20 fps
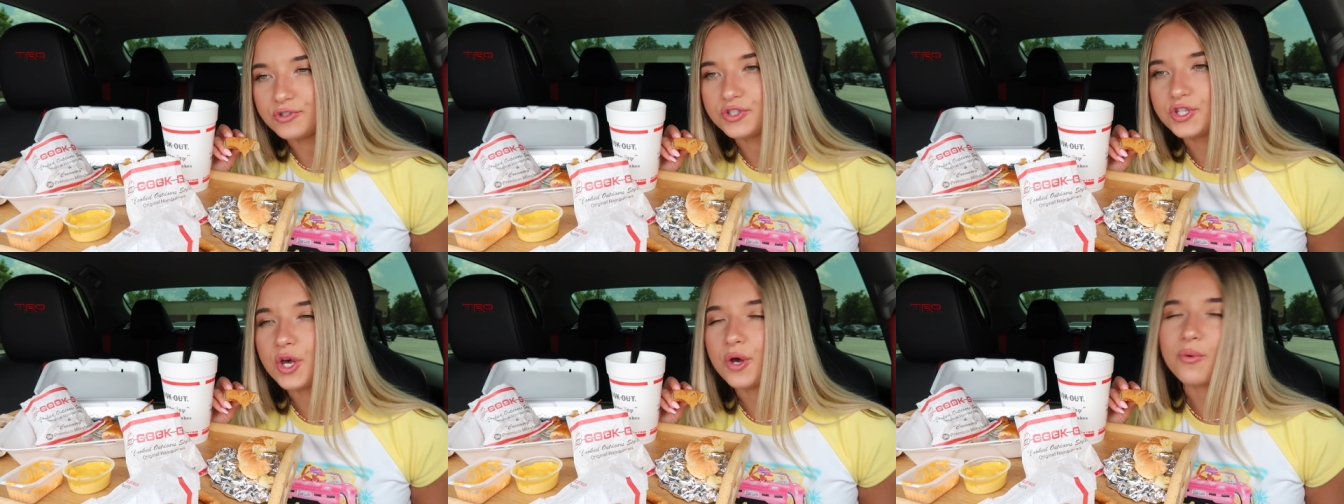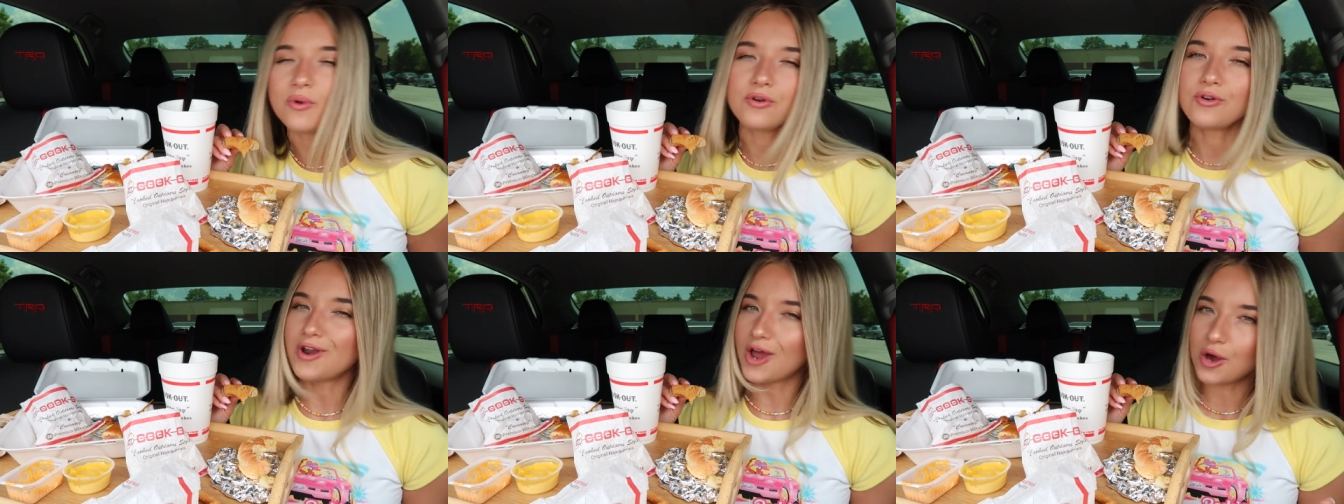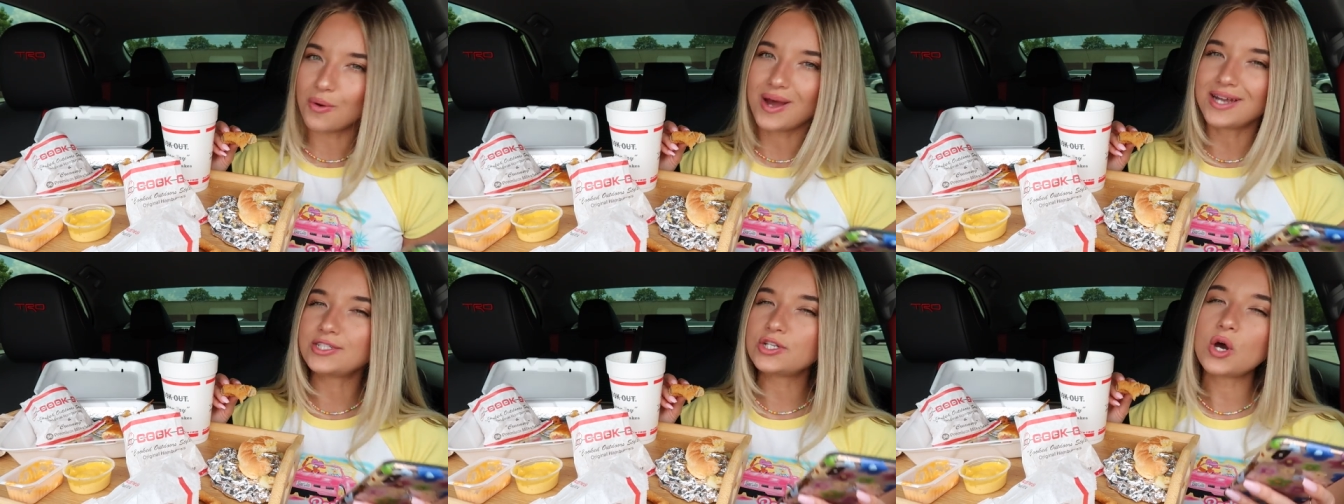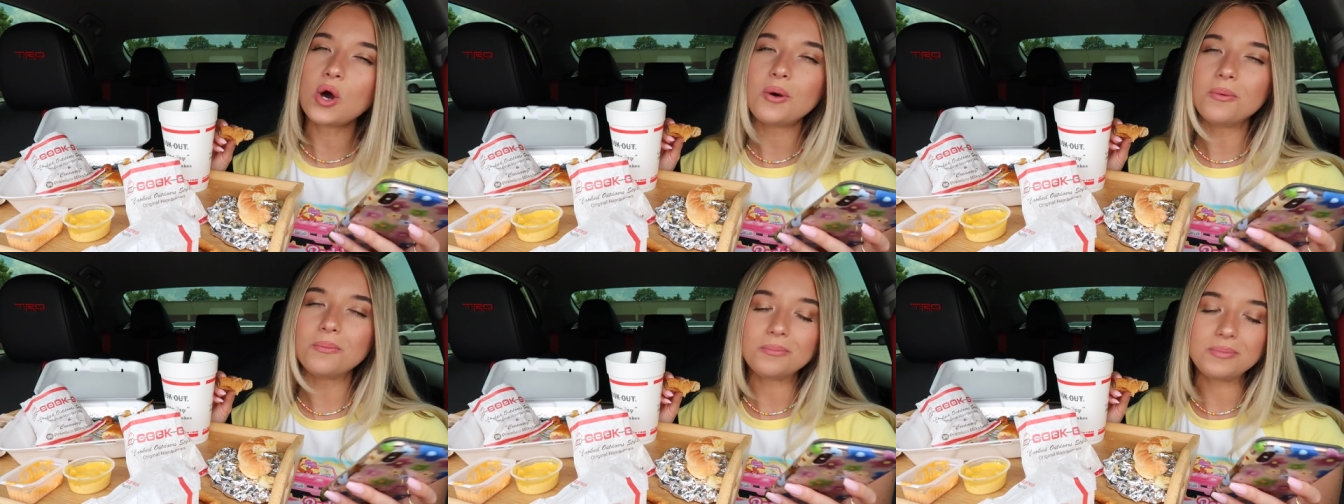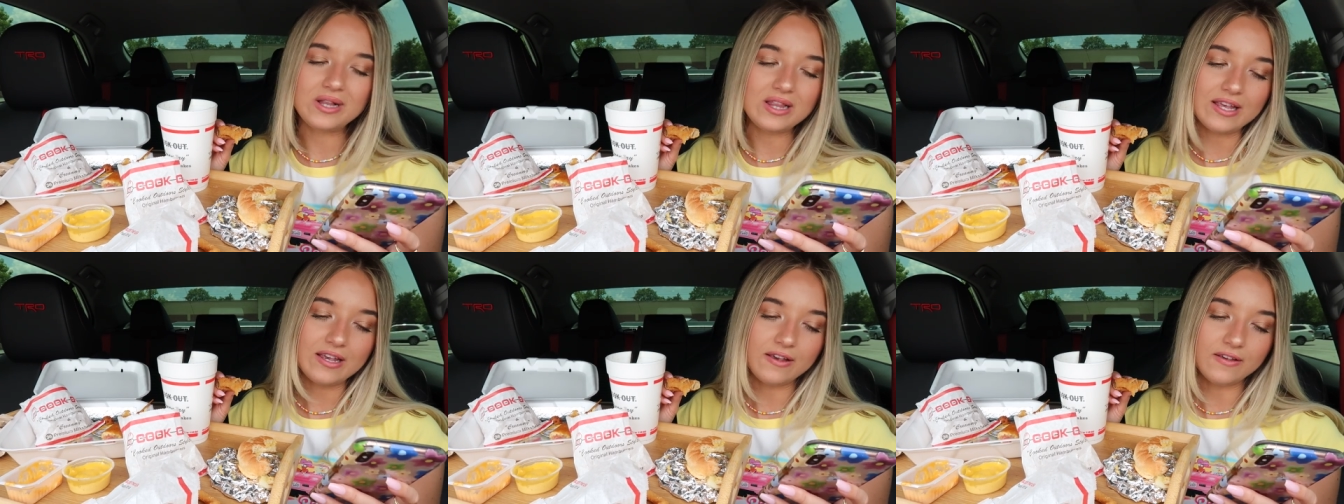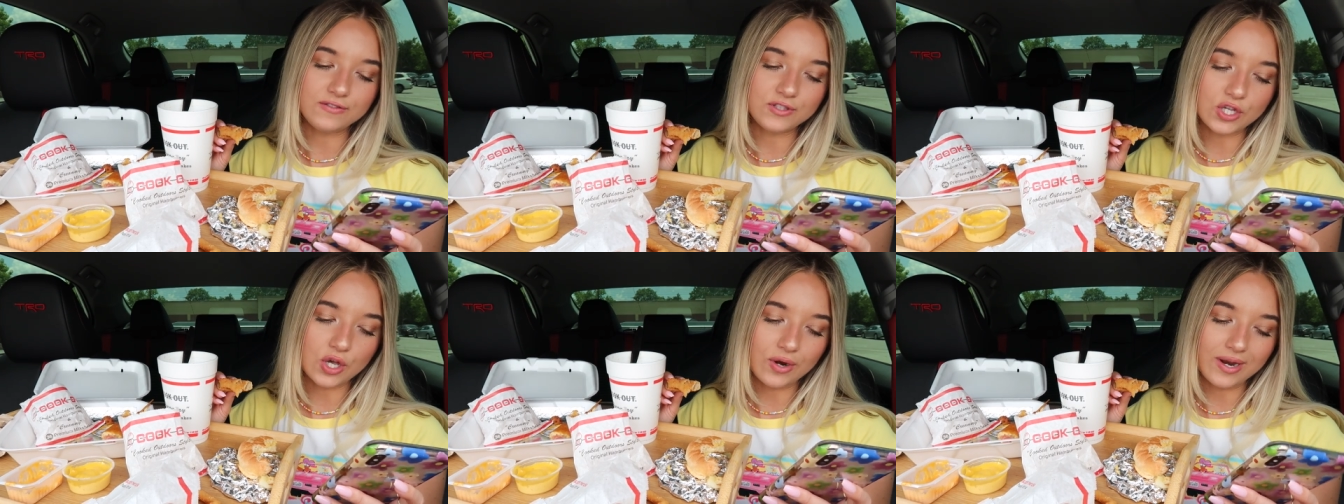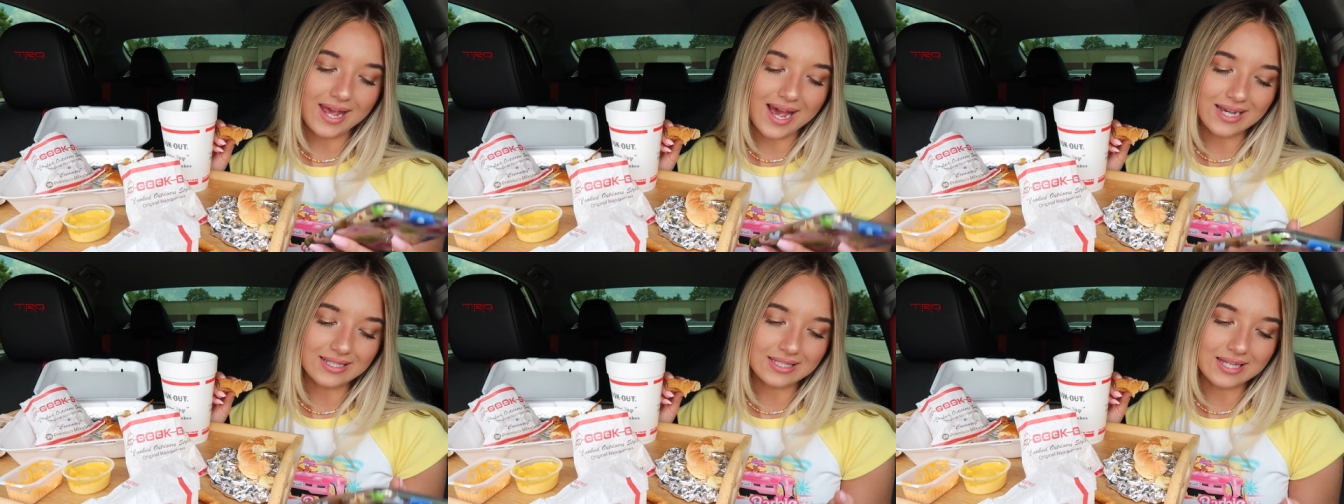So no, I don't believe
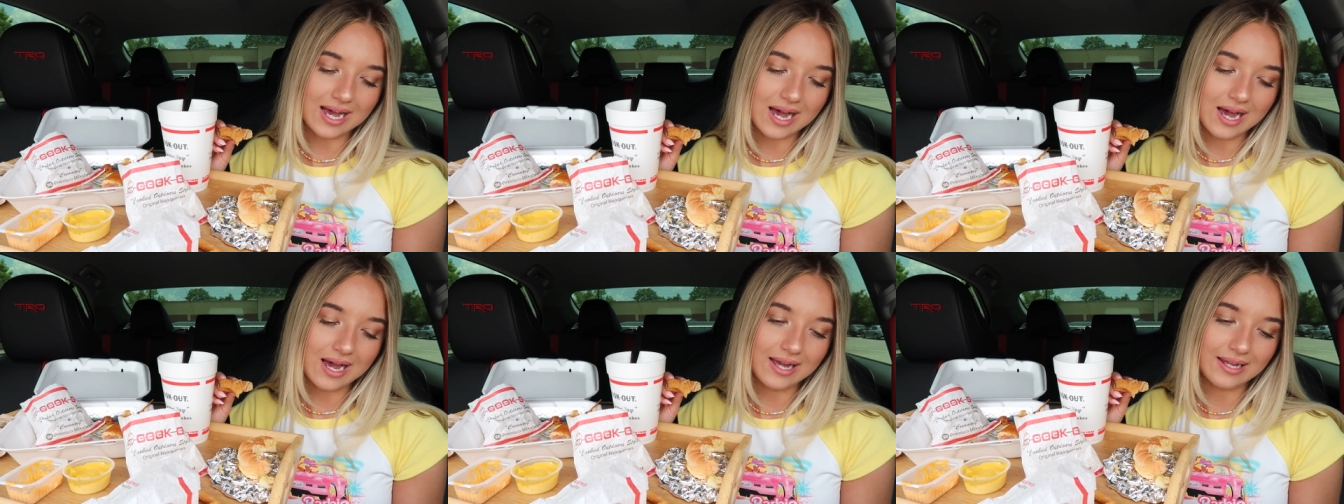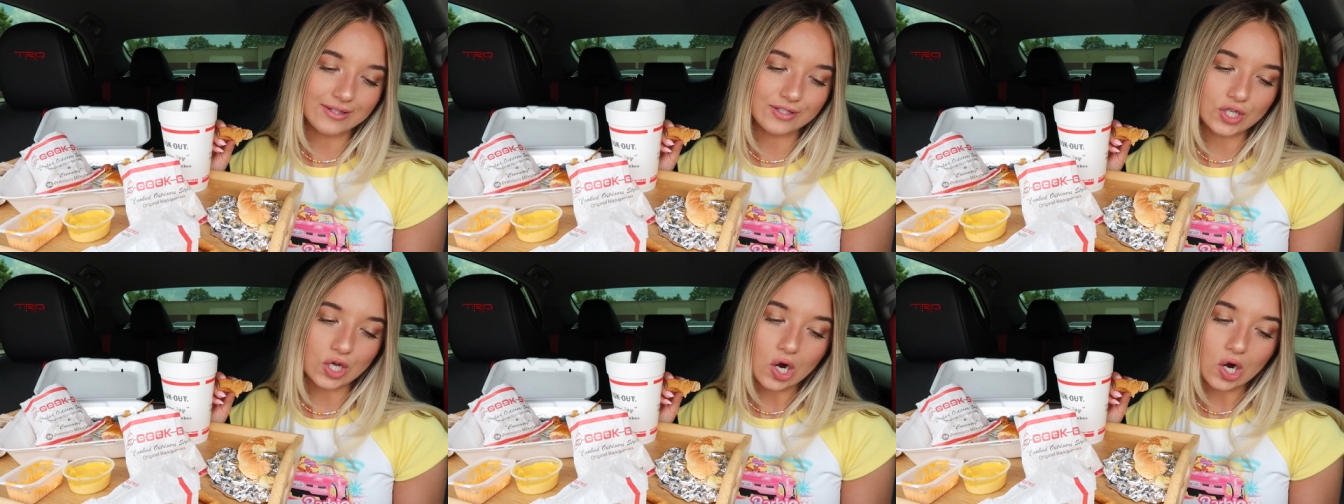zodiac signs